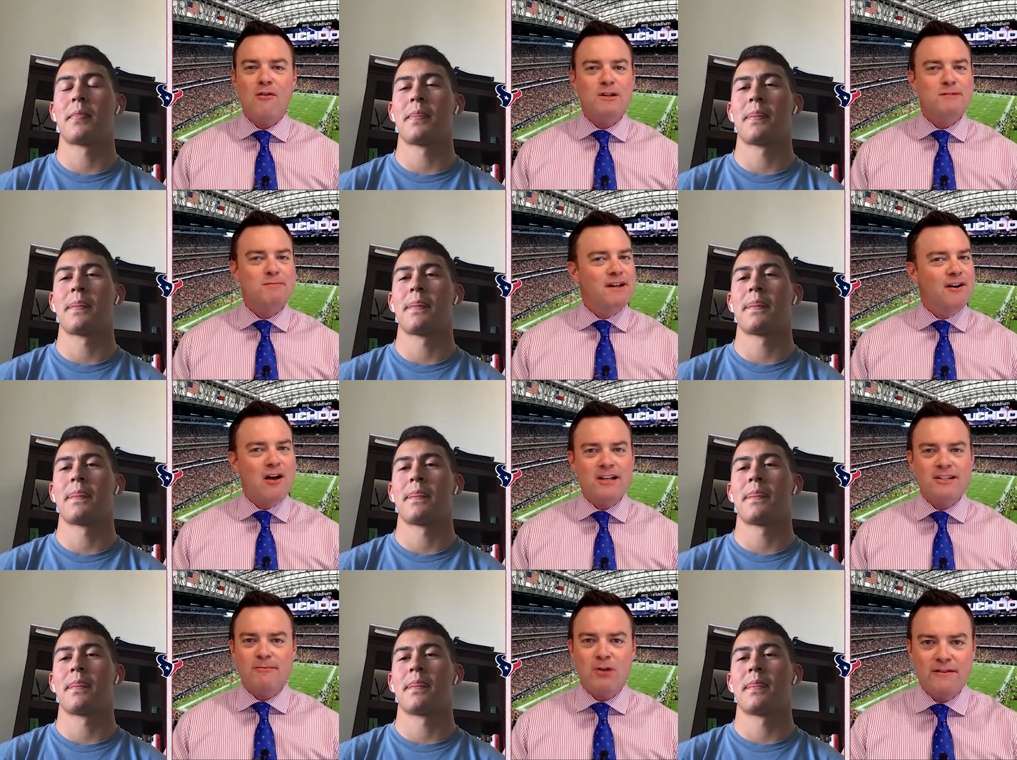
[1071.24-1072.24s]
Speaker 1: what's been an
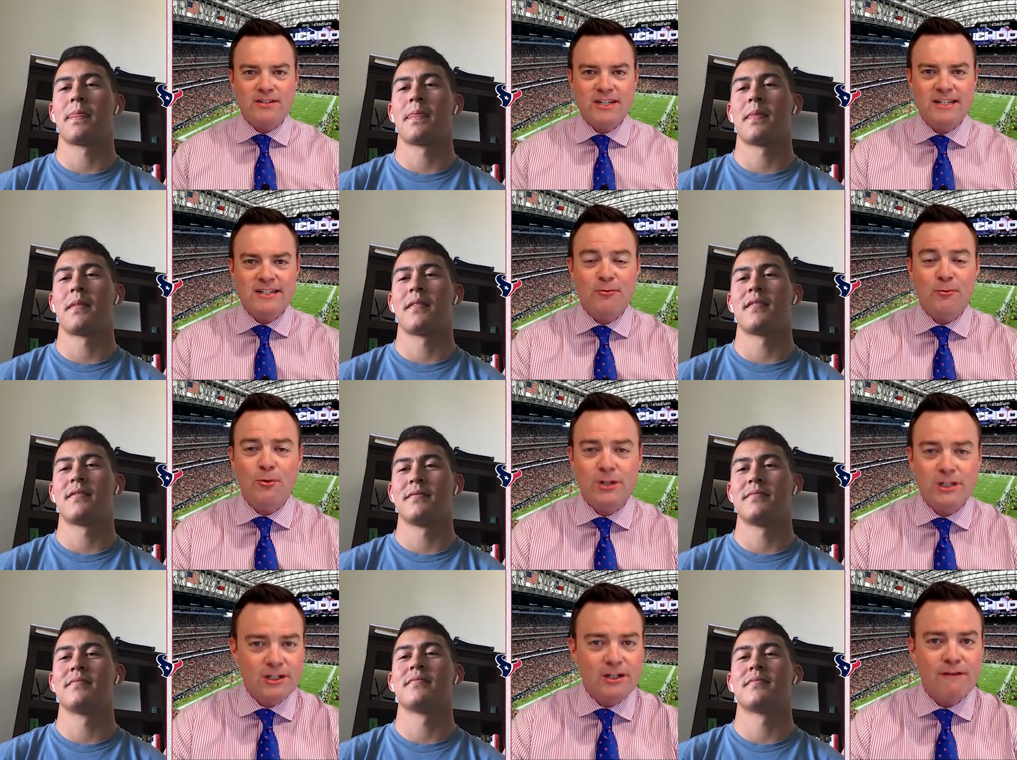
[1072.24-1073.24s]
awesome offseason, and we're
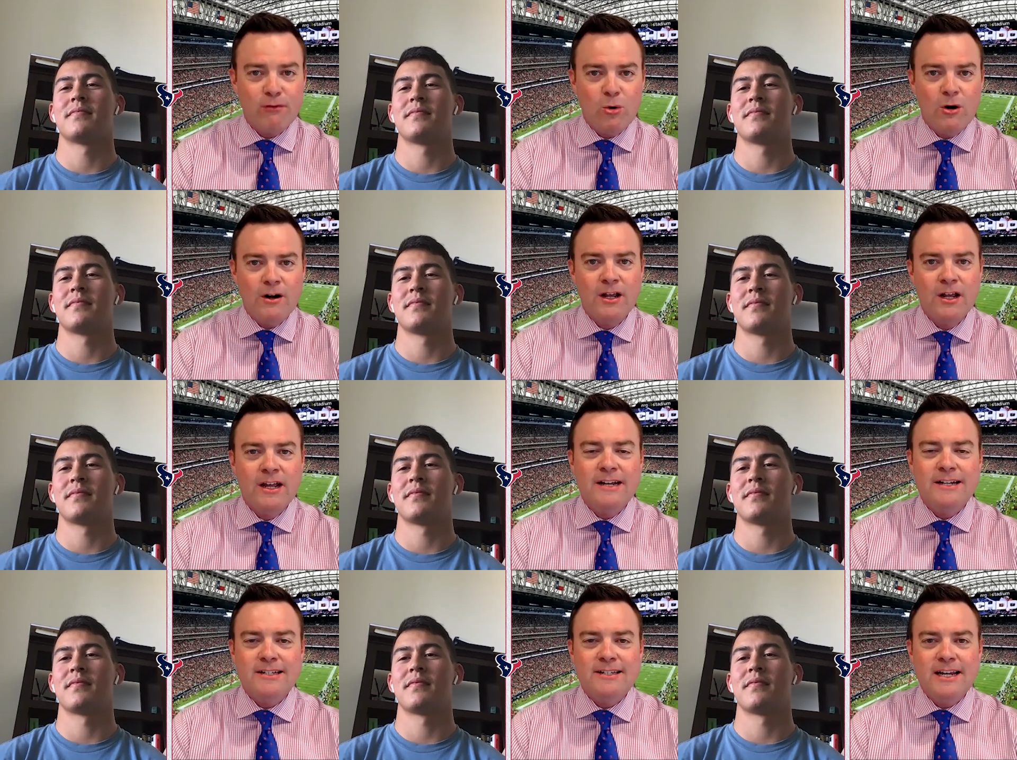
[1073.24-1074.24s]
really looking forward
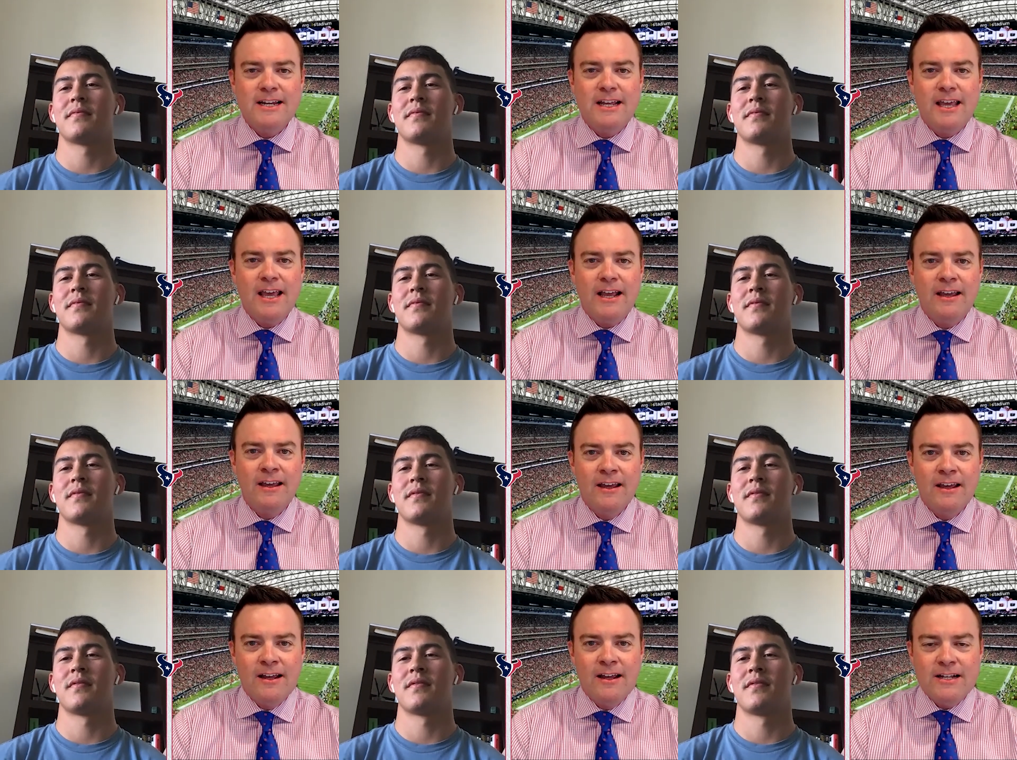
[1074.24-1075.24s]
to seeing you kick
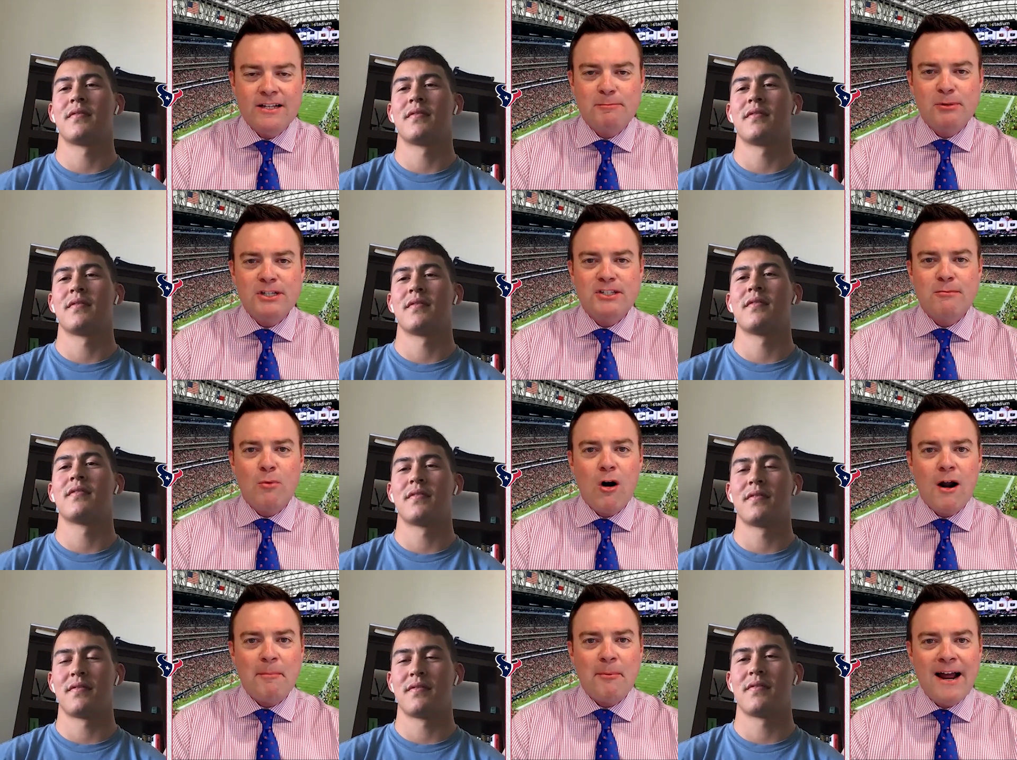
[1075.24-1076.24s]
and split some more
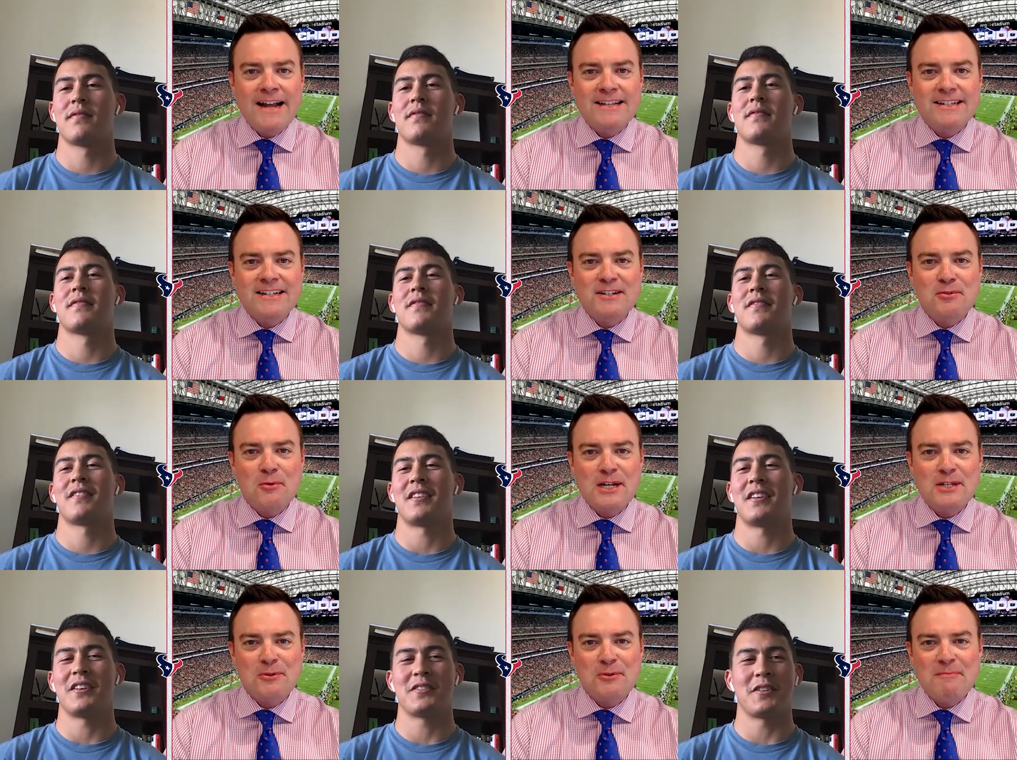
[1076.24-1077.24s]
uprights in
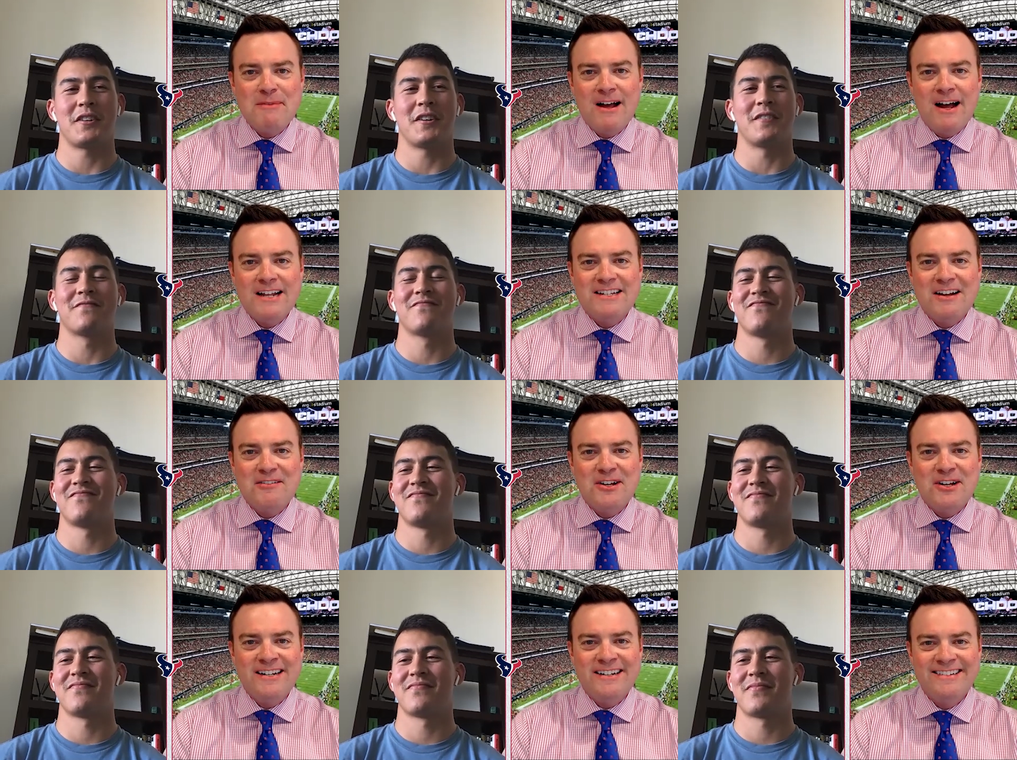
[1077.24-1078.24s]
2020.
Speaker 2: Yes, sir. Sound
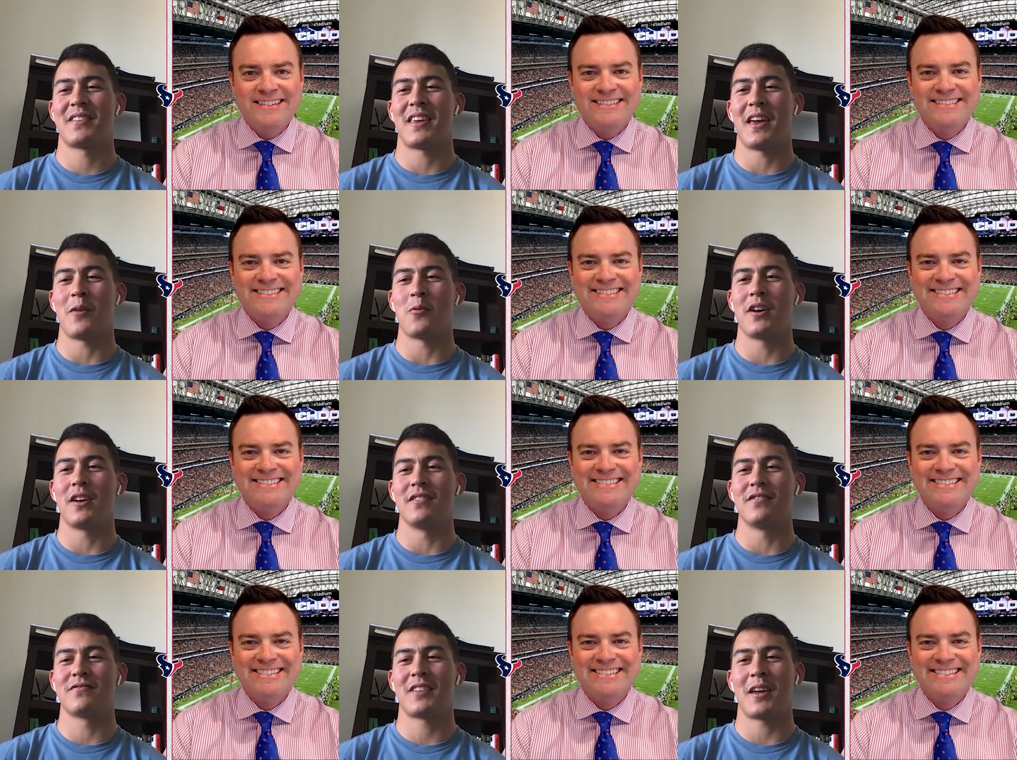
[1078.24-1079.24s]
good? Can't
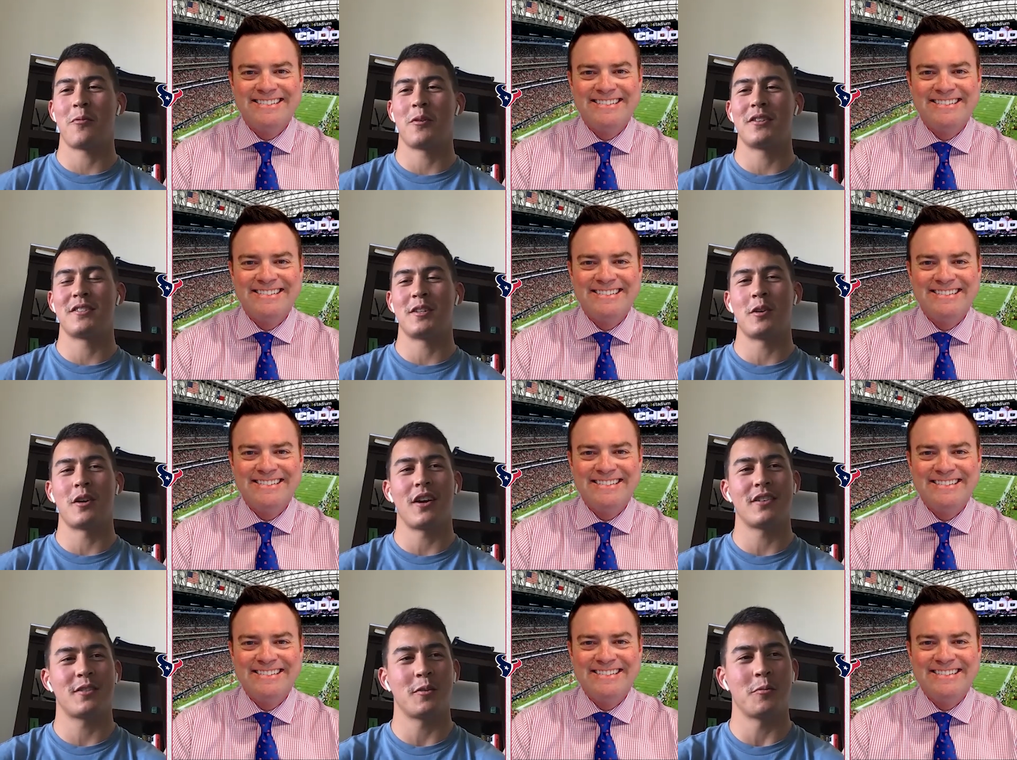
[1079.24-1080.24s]
wait to see you
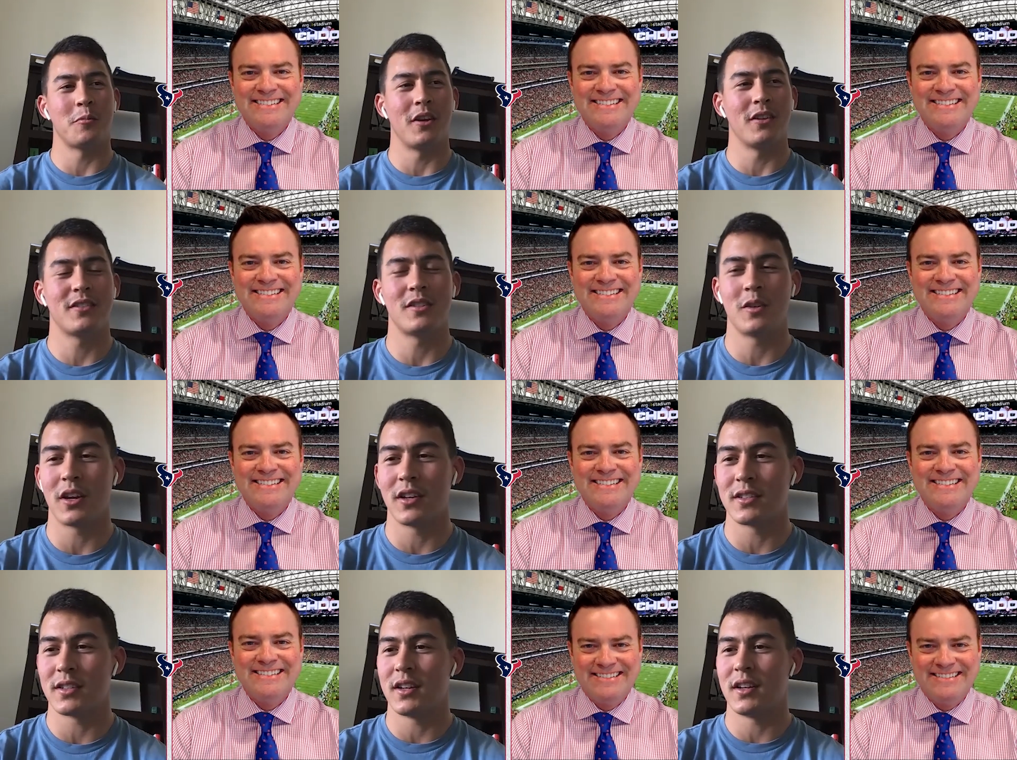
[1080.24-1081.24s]
guys too, man. You
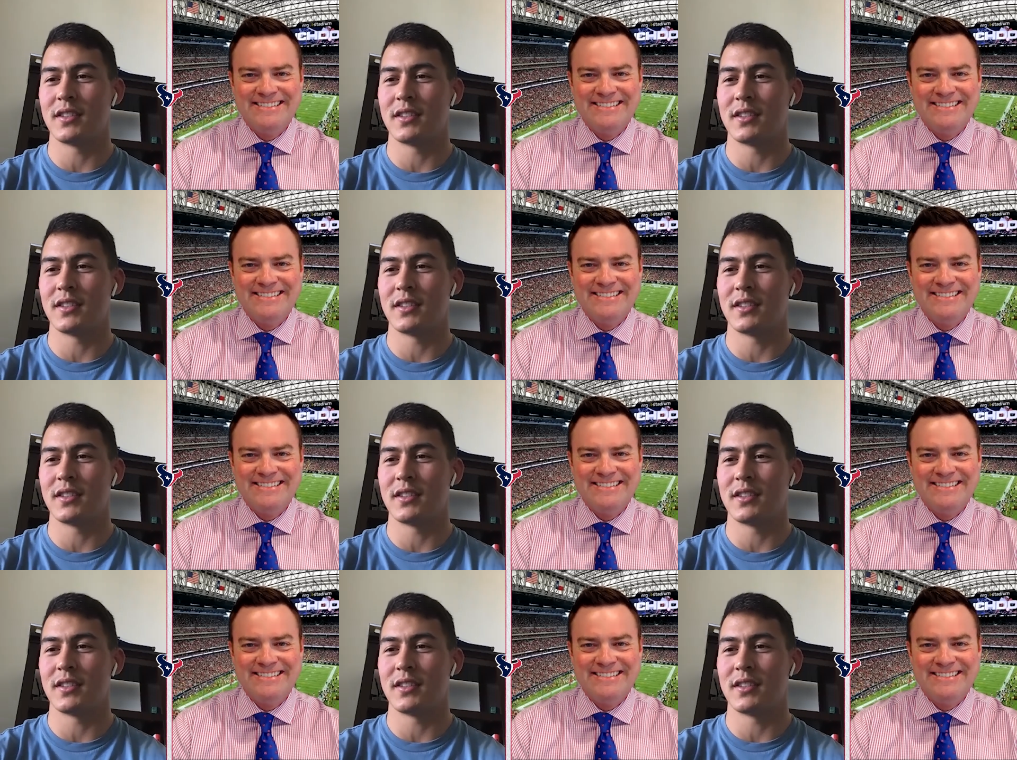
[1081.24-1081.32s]
guys